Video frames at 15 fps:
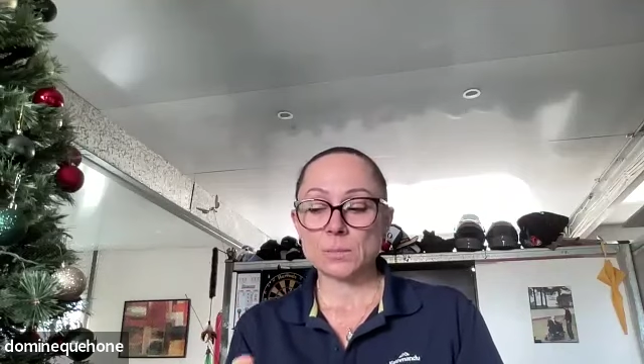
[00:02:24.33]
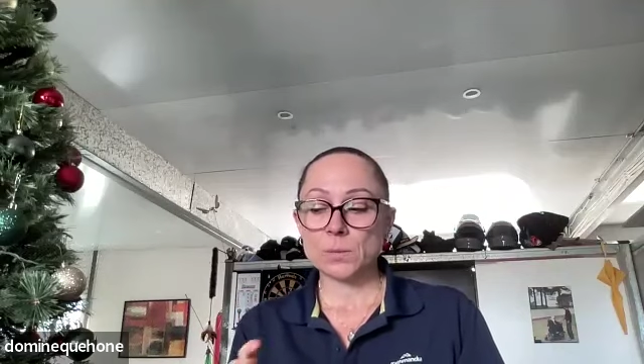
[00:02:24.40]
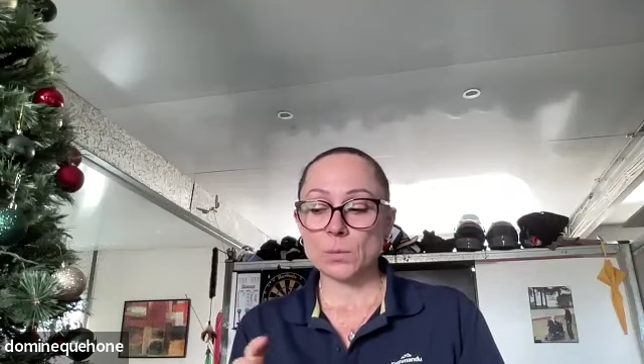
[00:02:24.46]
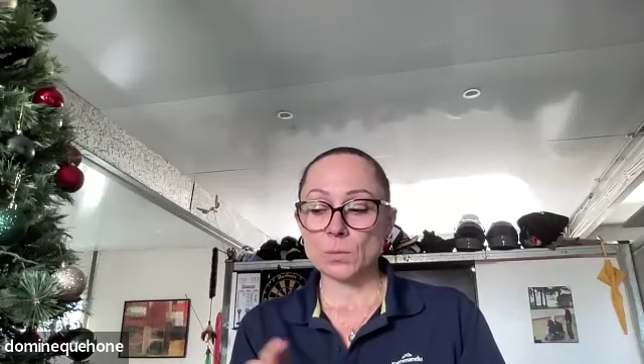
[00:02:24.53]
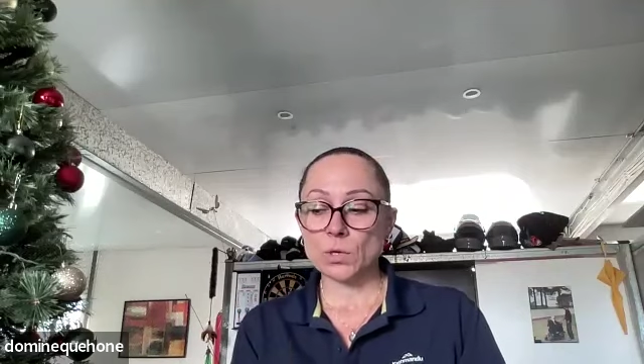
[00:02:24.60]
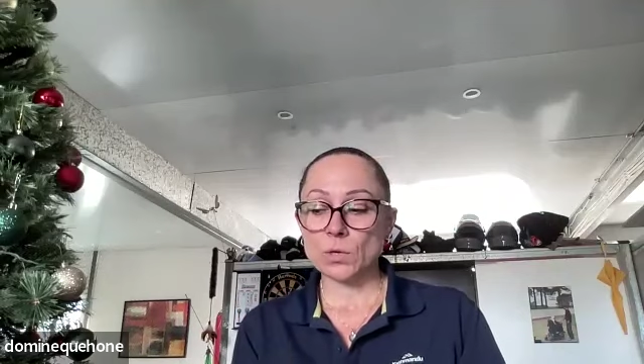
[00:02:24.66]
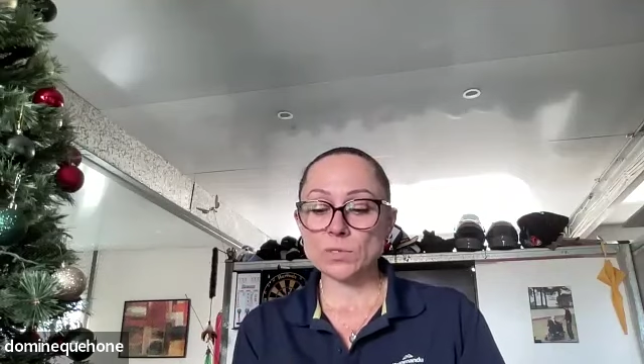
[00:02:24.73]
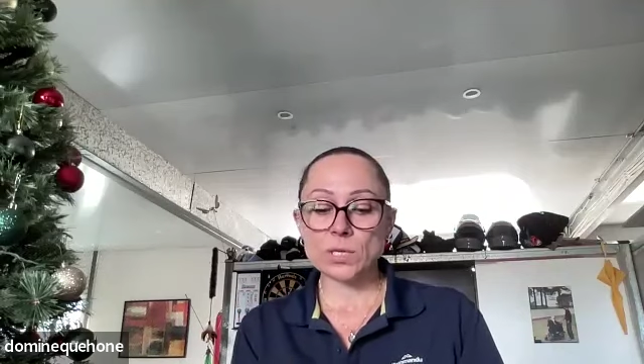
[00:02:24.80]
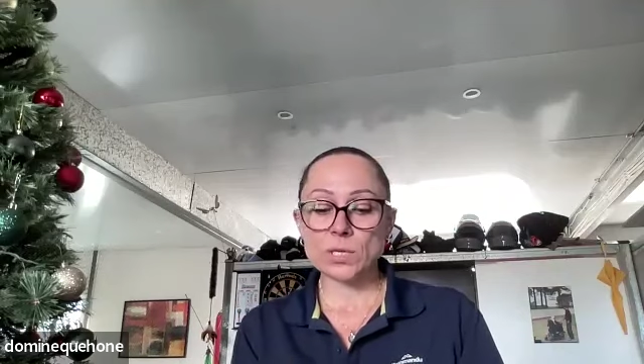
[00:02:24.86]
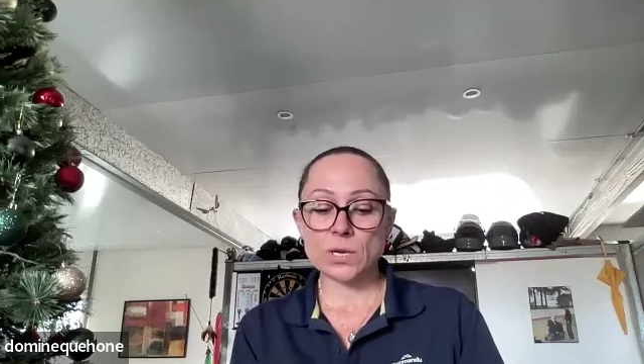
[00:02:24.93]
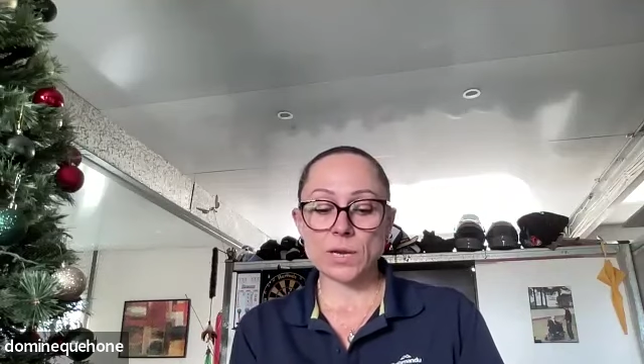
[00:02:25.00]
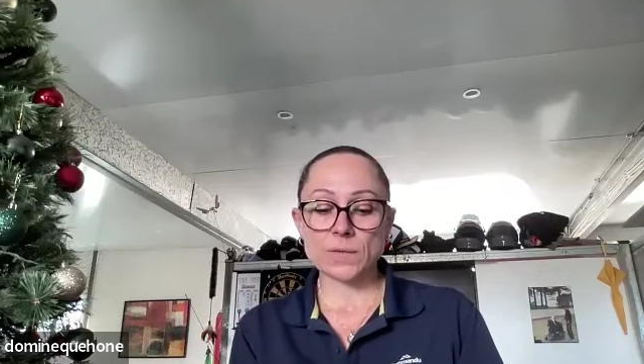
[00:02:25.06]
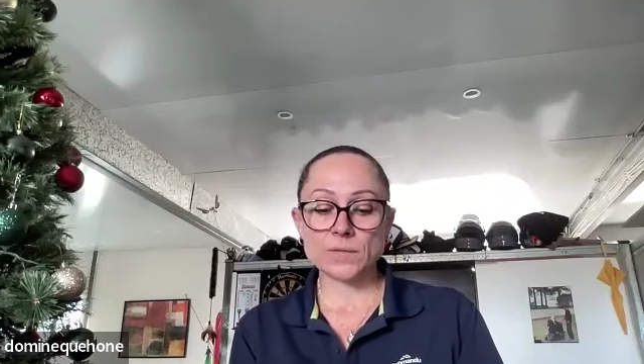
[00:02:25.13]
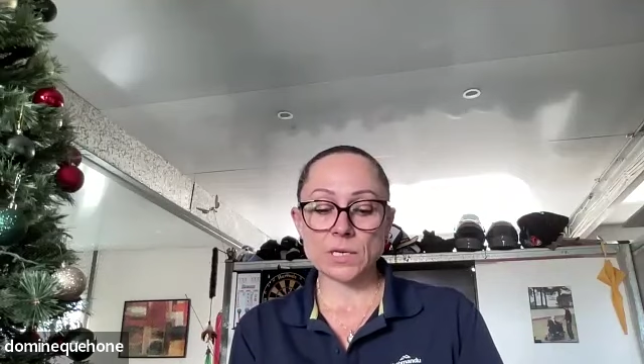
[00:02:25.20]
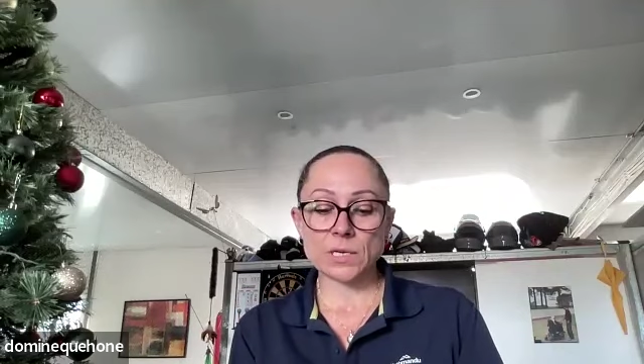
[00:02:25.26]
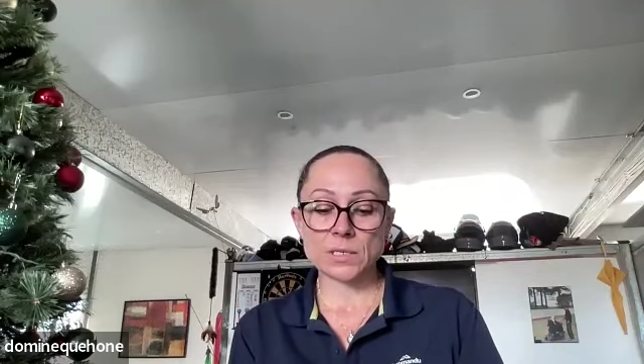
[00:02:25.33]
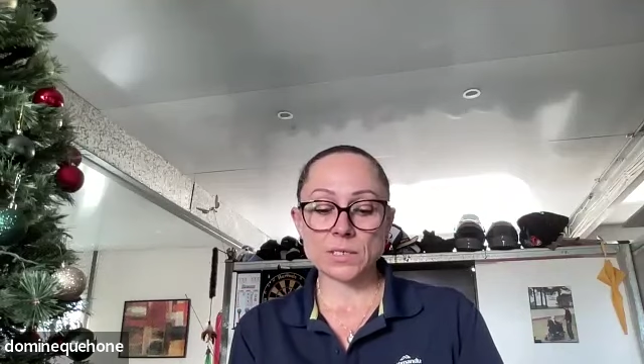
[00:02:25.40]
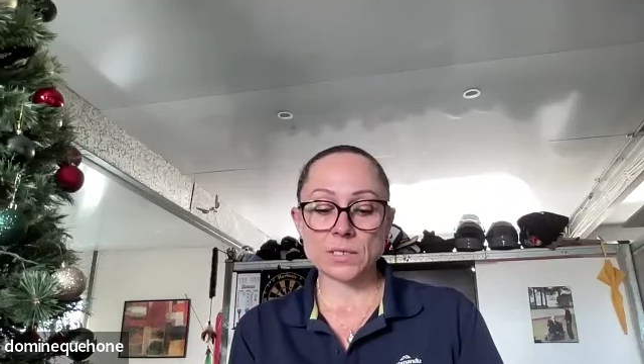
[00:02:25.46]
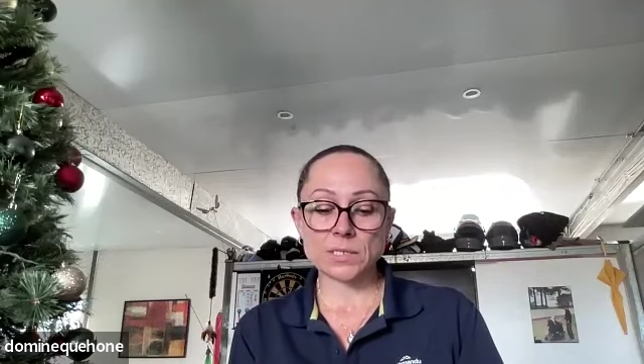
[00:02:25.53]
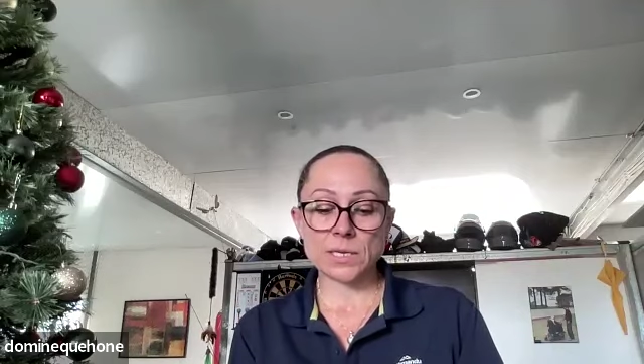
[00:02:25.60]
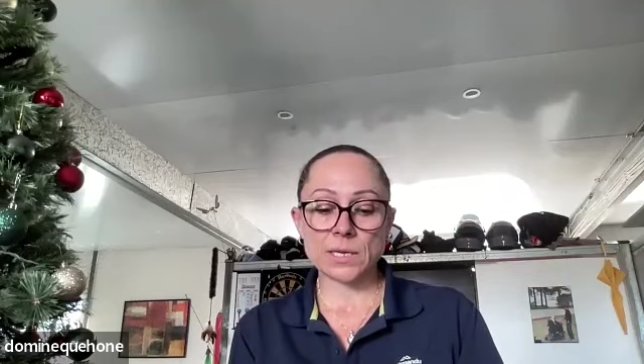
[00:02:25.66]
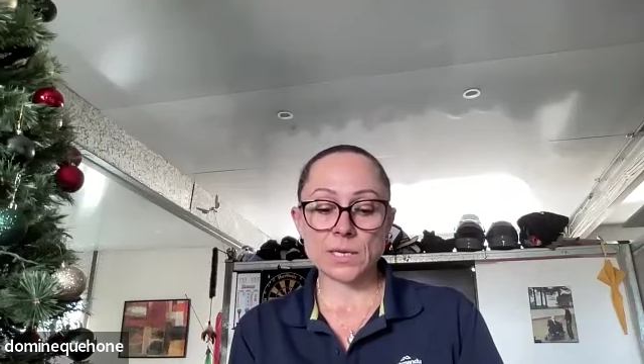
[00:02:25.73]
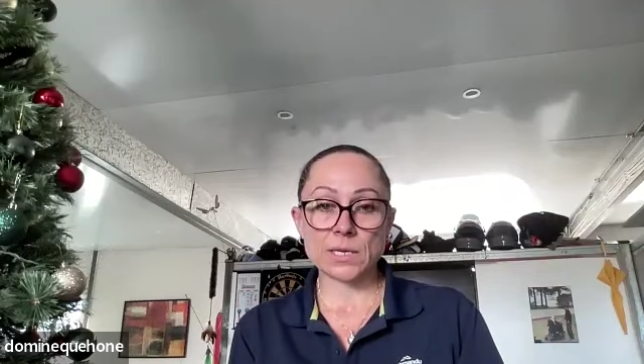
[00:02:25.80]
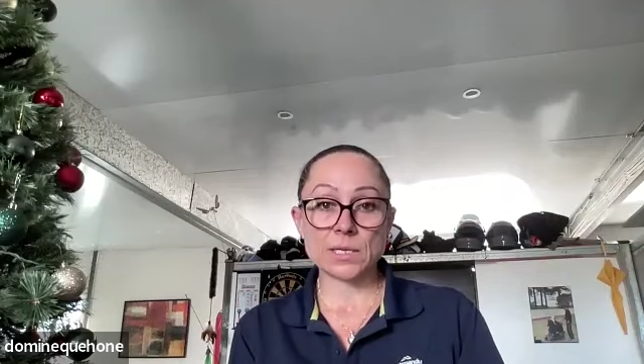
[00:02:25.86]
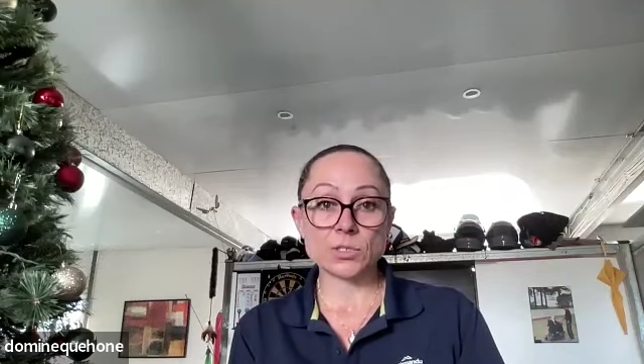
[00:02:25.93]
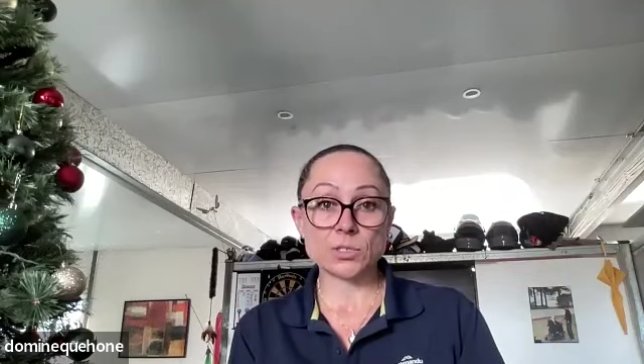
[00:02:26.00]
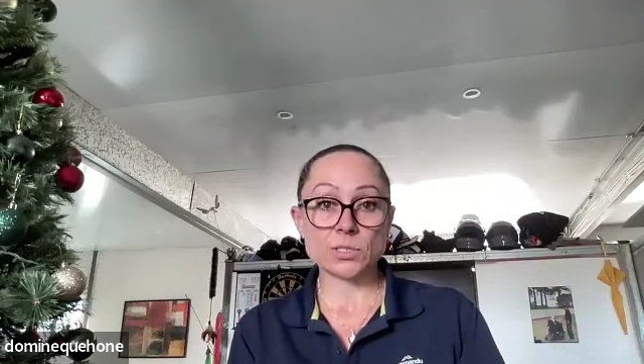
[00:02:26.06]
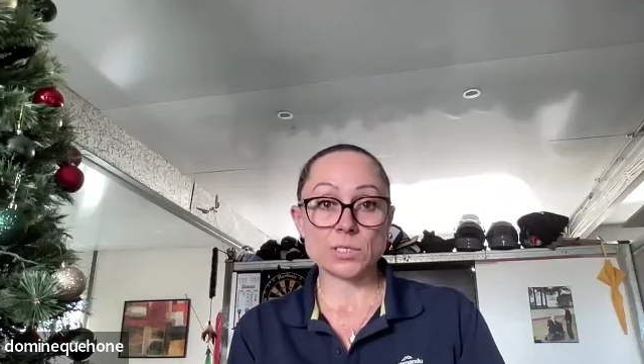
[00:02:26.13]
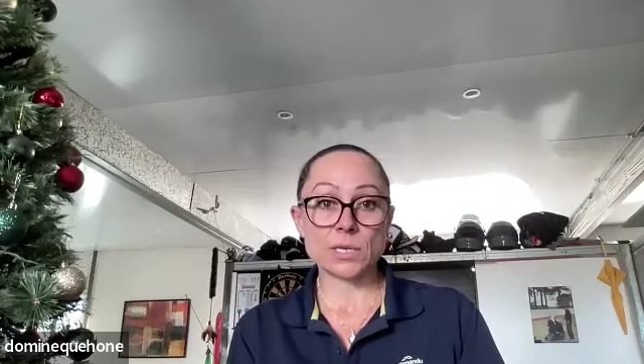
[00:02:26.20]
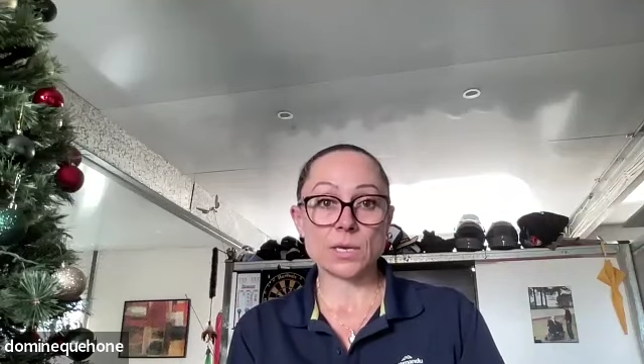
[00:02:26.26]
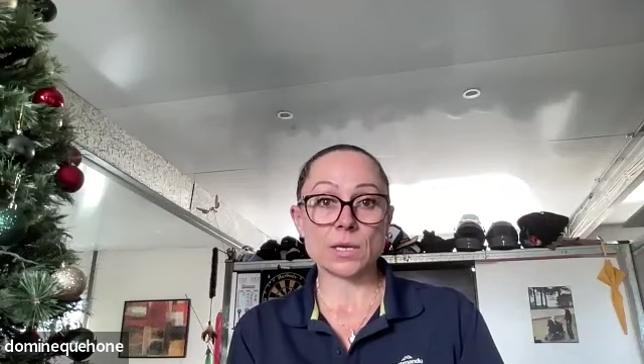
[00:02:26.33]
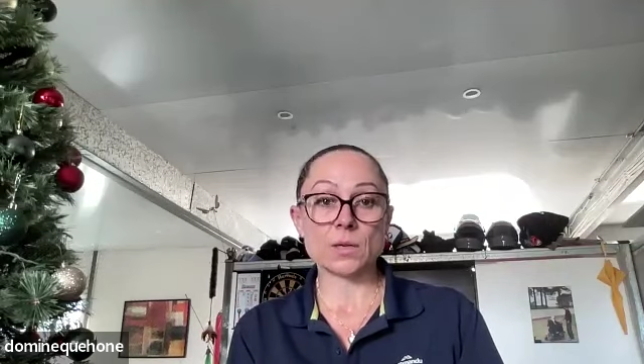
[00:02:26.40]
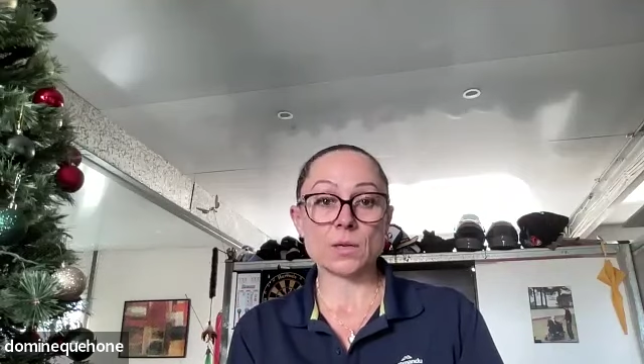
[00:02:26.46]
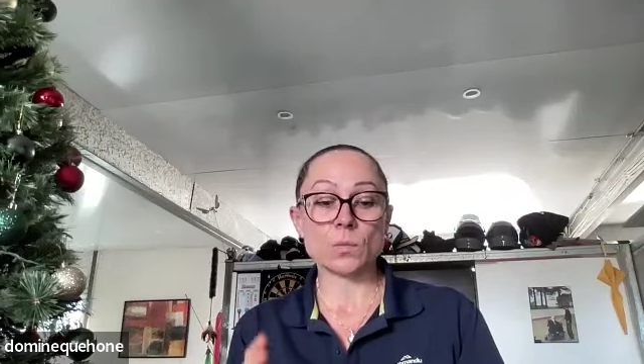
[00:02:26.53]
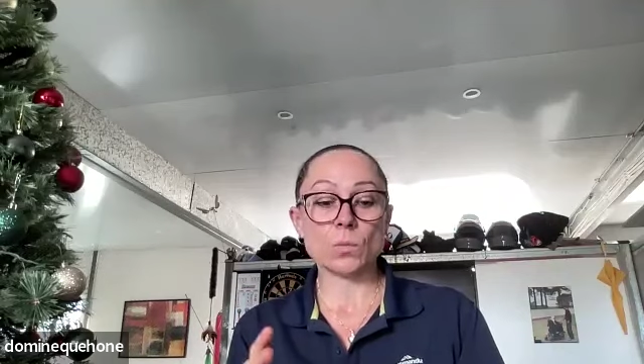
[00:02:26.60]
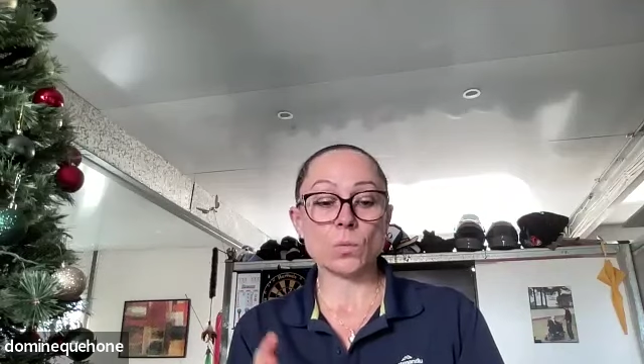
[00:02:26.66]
But we also have to understand, as you said,